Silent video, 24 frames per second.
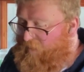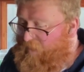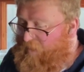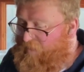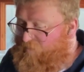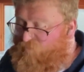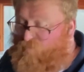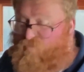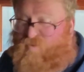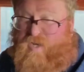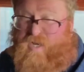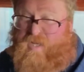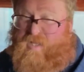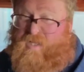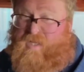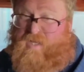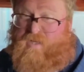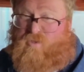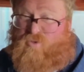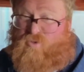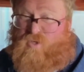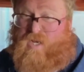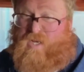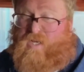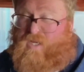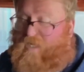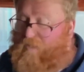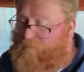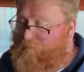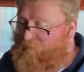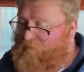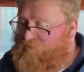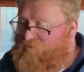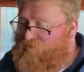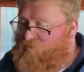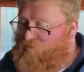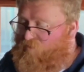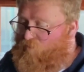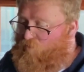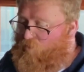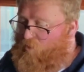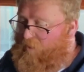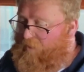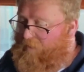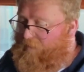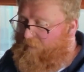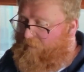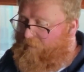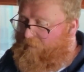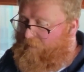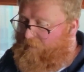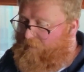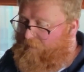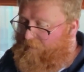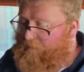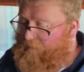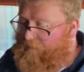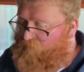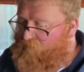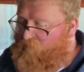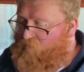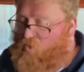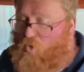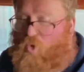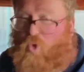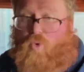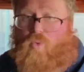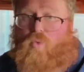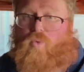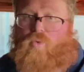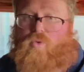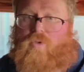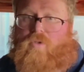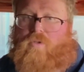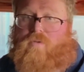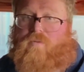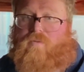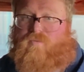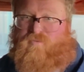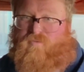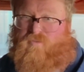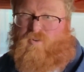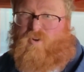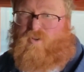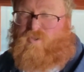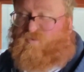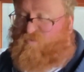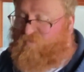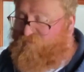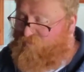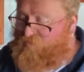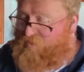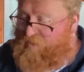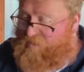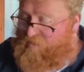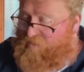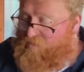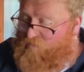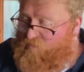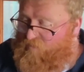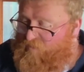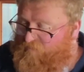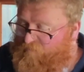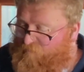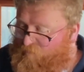and really try and keep it somewhere cool and frost free if